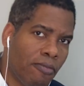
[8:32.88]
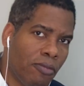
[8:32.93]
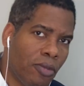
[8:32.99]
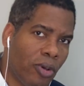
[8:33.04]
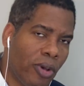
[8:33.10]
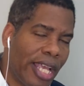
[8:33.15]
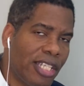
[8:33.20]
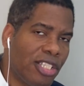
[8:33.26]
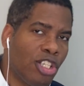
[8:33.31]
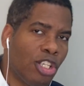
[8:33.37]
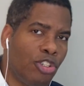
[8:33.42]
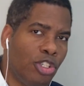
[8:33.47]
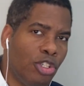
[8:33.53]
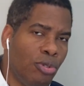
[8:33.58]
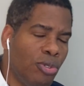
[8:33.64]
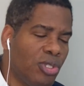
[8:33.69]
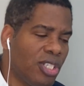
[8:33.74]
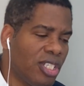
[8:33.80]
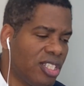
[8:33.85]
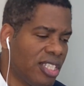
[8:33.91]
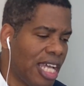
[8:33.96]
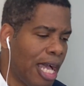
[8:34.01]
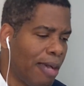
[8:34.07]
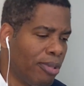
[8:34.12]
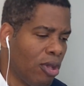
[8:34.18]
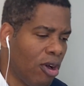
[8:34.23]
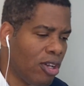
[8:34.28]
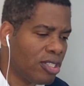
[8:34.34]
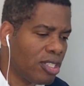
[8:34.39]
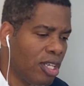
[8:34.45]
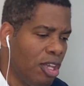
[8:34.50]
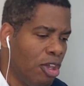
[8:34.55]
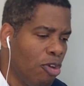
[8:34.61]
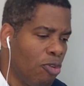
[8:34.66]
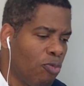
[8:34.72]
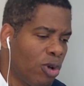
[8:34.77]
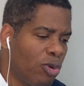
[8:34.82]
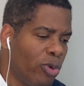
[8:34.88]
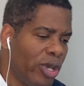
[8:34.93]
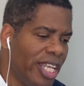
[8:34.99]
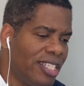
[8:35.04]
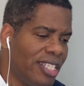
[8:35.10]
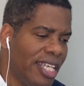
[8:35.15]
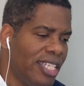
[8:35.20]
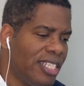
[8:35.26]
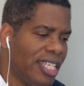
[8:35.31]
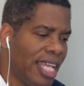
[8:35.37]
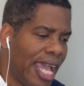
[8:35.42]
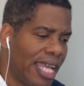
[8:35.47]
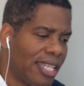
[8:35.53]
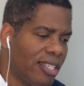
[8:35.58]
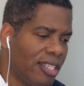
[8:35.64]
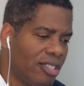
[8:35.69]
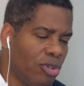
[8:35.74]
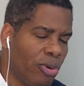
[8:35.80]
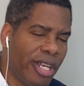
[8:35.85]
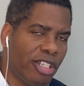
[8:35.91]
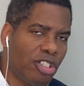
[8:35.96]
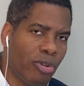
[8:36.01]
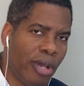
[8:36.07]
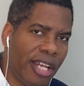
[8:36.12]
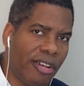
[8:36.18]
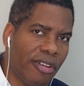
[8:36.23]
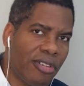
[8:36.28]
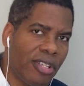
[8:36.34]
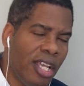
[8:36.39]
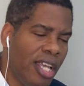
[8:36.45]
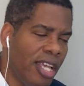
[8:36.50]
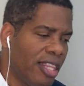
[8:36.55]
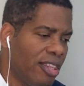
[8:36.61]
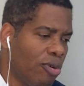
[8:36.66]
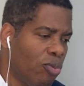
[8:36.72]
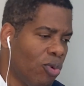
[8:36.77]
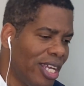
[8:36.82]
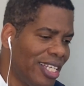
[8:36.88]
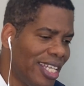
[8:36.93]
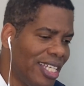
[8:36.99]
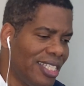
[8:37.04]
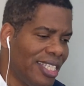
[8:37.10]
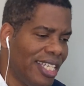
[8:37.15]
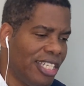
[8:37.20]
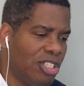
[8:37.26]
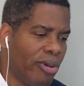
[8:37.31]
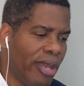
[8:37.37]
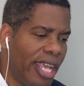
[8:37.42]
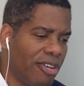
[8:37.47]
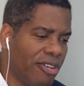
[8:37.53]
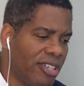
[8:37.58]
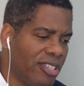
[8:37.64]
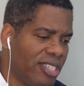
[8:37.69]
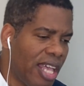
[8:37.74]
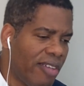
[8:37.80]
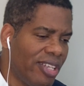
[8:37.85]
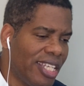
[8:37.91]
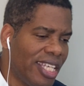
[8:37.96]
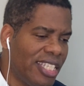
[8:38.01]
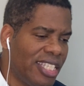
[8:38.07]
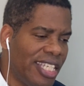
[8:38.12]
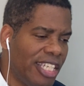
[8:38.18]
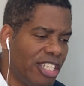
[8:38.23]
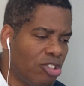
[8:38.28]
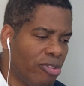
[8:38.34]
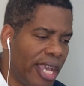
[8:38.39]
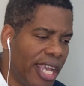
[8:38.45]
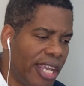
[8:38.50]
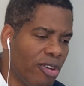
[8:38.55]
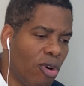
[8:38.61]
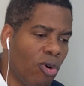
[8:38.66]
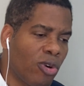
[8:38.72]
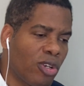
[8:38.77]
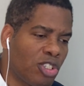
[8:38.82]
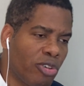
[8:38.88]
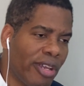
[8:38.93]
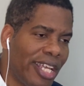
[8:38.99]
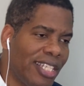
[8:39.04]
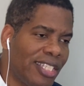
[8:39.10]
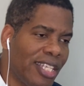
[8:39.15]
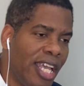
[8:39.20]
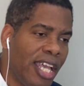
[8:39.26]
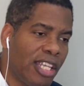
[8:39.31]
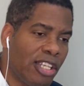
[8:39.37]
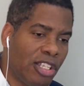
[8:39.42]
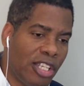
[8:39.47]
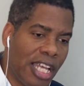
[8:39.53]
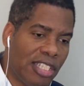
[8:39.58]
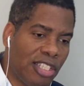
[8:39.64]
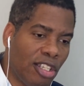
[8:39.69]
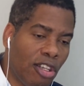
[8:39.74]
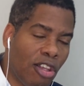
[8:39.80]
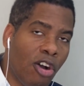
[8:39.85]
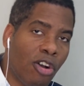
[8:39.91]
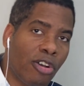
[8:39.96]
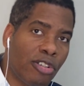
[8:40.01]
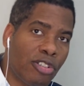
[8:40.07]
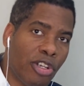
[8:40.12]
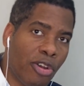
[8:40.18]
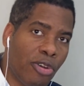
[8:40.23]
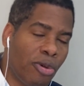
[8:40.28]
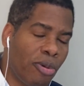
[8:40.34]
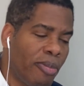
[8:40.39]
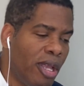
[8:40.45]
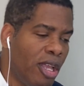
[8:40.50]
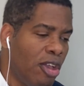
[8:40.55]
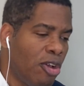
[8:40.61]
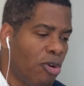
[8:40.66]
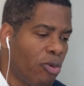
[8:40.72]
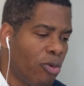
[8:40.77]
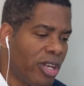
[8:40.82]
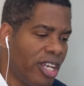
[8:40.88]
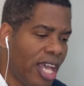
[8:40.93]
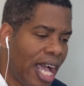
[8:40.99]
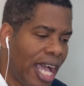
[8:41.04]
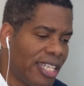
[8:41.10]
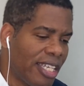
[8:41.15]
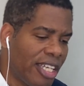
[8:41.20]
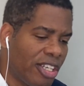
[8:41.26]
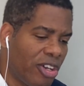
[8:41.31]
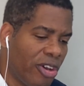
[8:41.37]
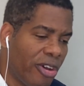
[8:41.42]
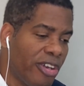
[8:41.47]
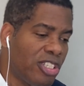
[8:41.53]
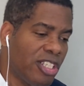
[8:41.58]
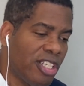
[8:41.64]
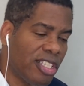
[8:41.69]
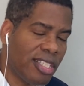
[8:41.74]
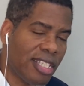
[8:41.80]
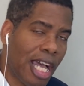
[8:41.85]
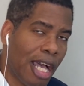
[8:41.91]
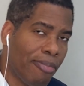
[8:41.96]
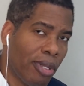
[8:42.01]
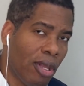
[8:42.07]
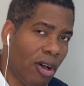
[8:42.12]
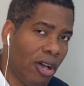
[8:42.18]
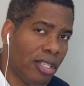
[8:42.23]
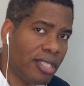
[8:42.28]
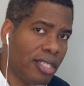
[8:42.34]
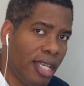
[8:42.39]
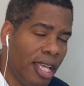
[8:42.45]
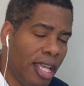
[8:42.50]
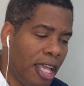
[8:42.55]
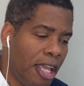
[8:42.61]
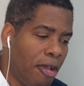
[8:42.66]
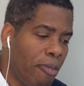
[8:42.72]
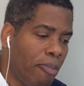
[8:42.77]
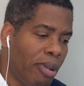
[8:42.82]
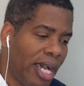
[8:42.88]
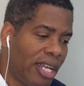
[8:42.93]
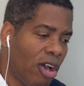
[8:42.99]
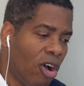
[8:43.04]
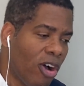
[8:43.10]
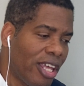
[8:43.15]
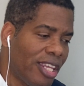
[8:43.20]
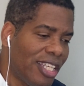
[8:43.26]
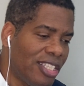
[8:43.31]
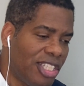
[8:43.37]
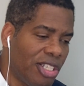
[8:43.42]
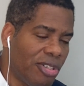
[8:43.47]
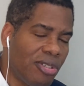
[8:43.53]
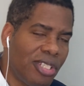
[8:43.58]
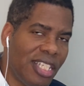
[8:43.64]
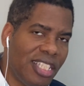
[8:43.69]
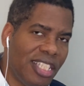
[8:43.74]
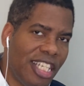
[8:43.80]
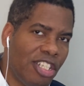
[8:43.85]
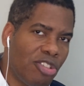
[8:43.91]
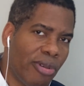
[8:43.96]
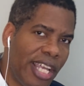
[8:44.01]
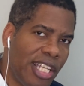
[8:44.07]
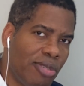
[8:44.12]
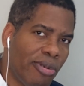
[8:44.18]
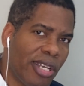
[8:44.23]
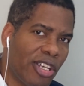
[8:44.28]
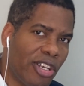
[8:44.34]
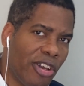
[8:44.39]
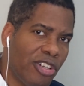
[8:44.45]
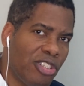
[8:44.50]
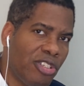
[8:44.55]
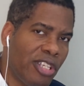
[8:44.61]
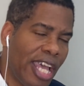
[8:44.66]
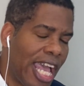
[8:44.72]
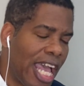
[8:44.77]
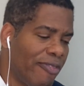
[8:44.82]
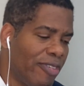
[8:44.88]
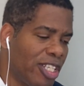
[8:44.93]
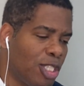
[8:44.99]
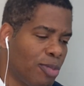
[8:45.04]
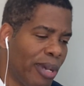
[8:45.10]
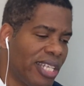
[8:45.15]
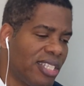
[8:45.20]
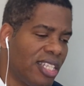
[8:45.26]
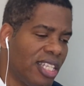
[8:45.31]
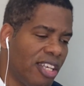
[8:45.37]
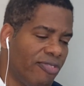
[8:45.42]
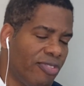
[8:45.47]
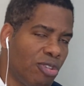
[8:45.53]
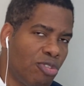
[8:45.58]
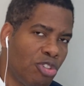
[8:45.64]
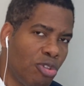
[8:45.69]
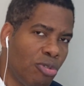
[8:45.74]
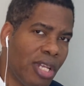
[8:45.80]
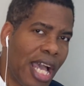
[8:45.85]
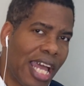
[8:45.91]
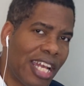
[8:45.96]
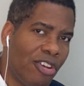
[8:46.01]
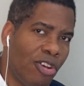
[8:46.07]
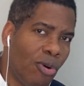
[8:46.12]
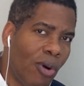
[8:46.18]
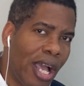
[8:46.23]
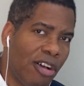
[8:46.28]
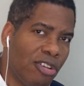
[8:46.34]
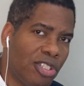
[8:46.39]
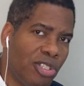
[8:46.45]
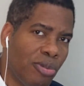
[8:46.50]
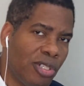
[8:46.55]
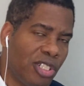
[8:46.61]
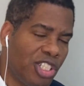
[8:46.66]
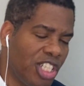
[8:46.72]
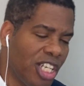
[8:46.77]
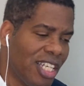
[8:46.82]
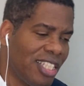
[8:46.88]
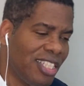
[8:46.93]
right? To use a stop loss. When we teach at the Dorian Trader, the 1 DT trade or the 7 DT trade, or trades that's longer term, we're not encouraging a stop loss. But on the 0 DT trades, we encourage you to have it, especially if you do not know how to adjust